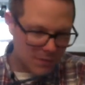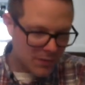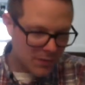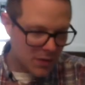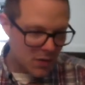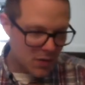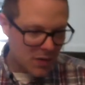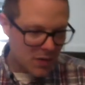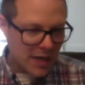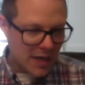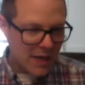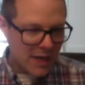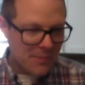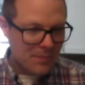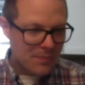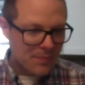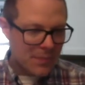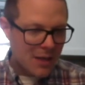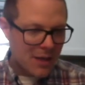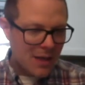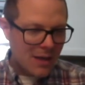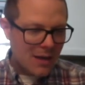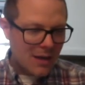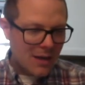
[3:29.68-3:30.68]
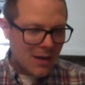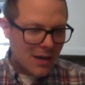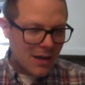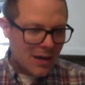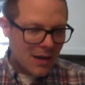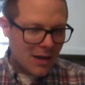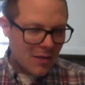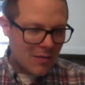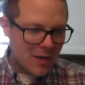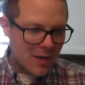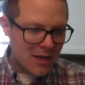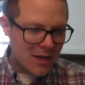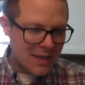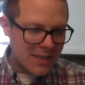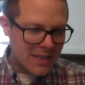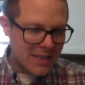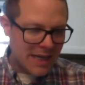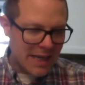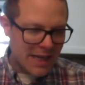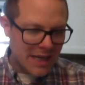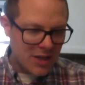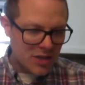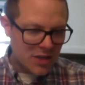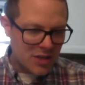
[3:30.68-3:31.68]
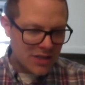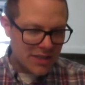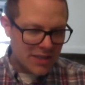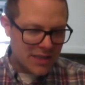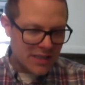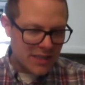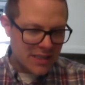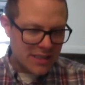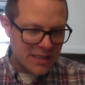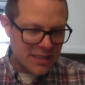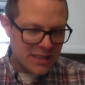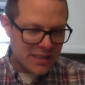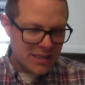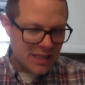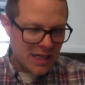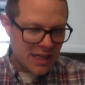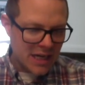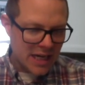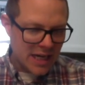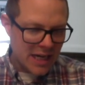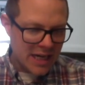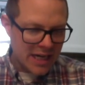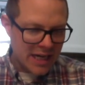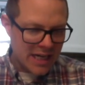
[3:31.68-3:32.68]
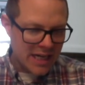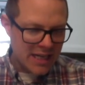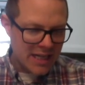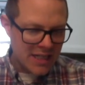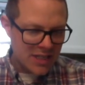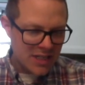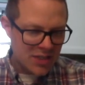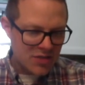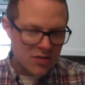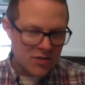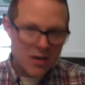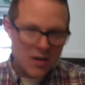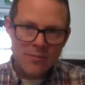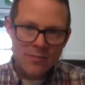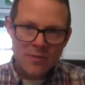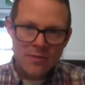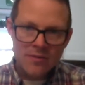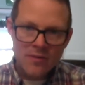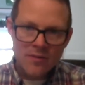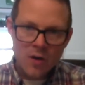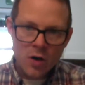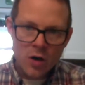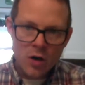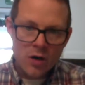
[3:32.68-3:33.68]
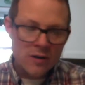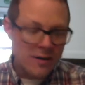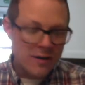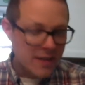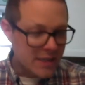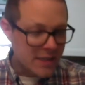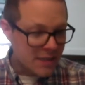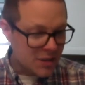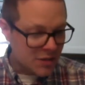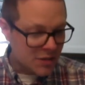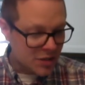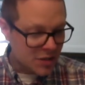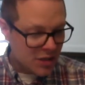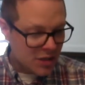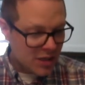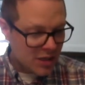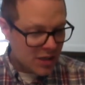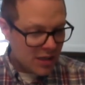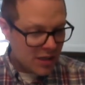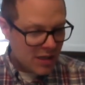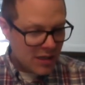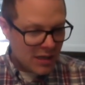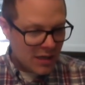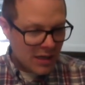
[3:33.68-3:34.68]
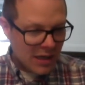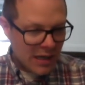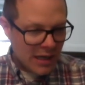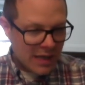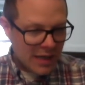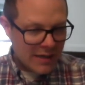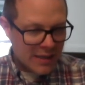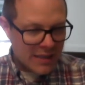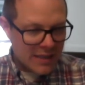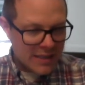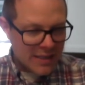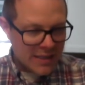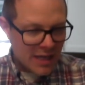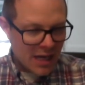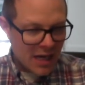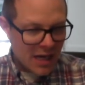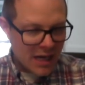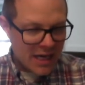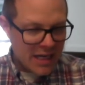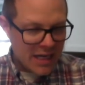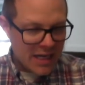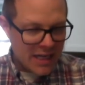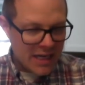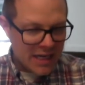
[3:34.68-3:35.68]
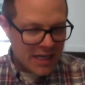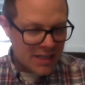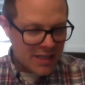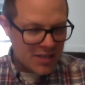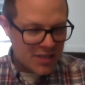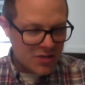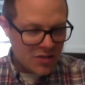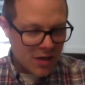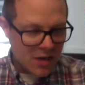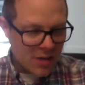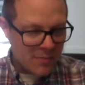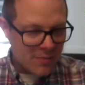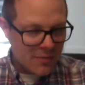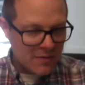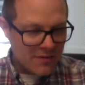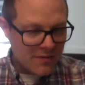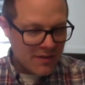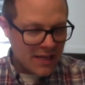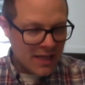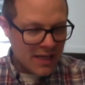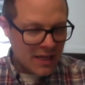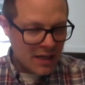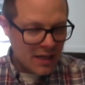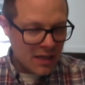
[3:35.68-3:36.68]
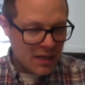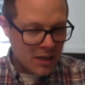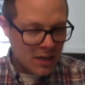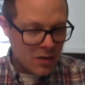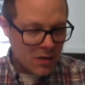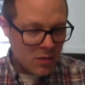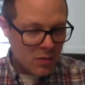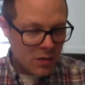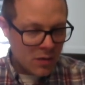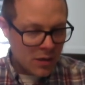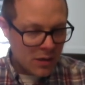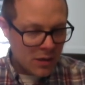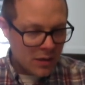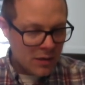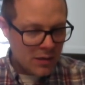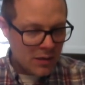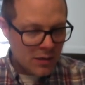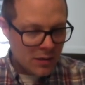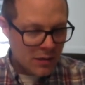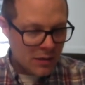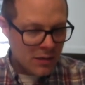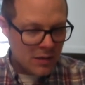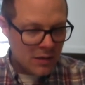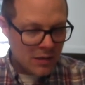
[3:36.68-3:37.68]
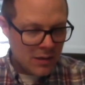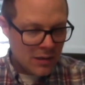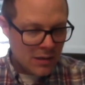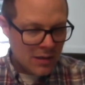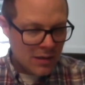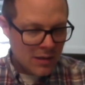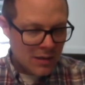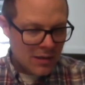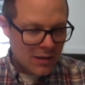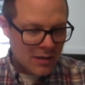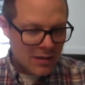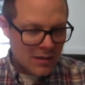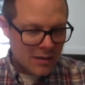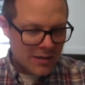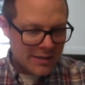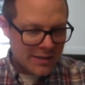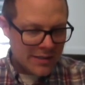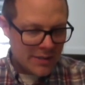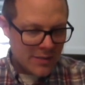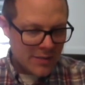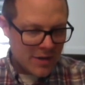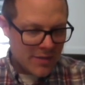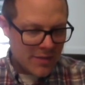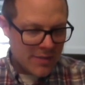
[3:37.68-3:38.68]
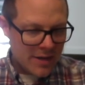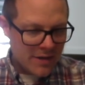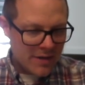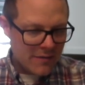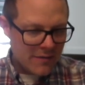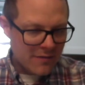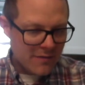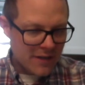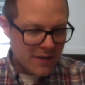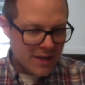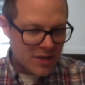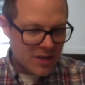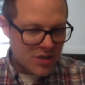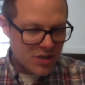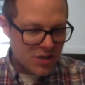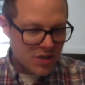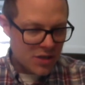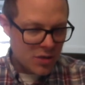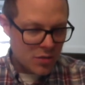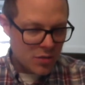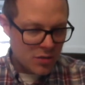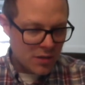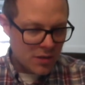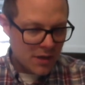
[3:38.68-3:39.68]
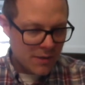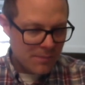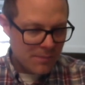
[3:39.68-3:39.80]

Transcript: Okay, I'm going to take just the tiniest drop of orange and the tiniest drop of yellow because I want to make a flesh tone.